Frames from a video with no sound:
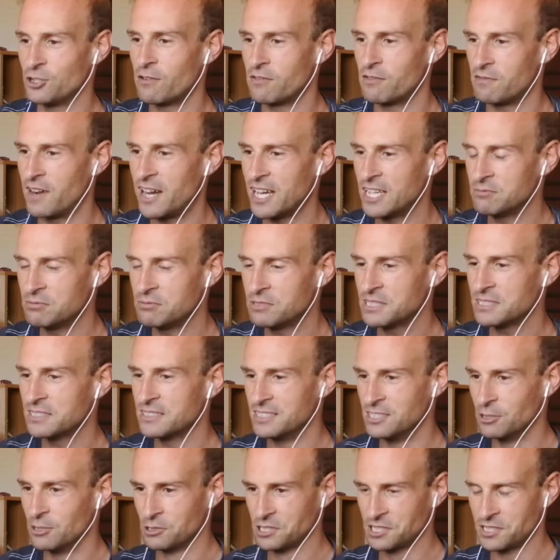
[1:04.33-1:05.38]
your vibes,
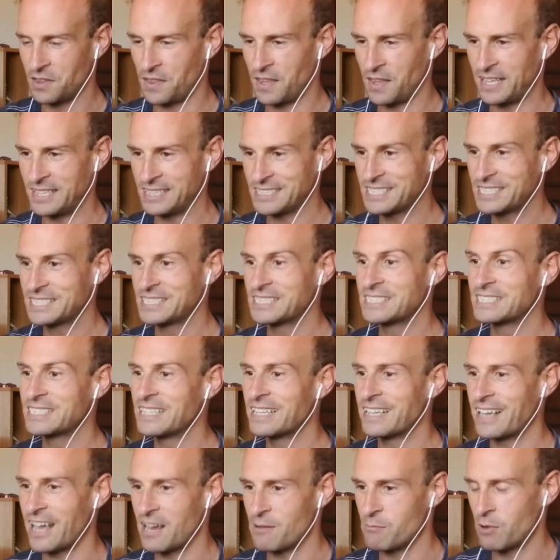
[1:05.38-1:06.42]
those things
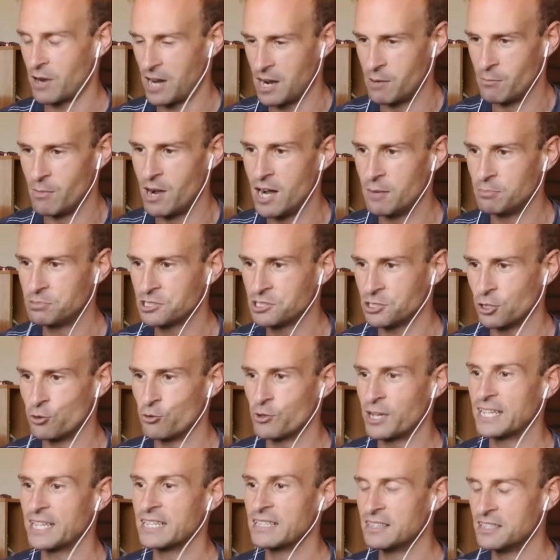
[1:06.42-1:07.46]
can come up so
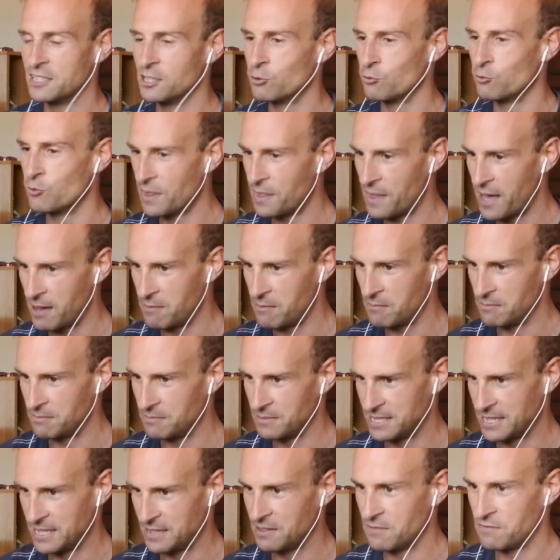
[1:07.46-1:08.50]
you can deal with them
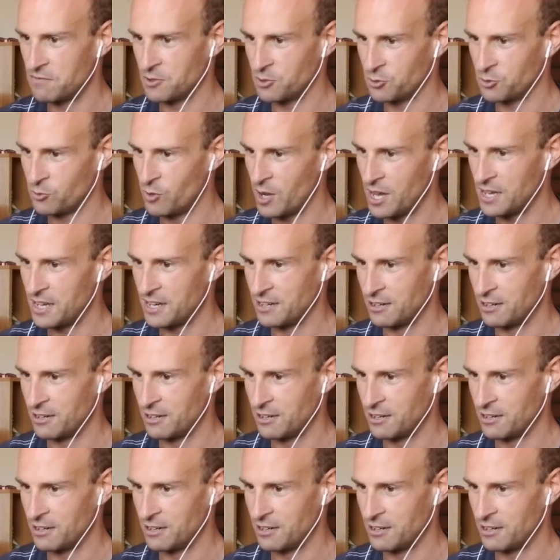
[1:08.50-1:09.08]
in a different way.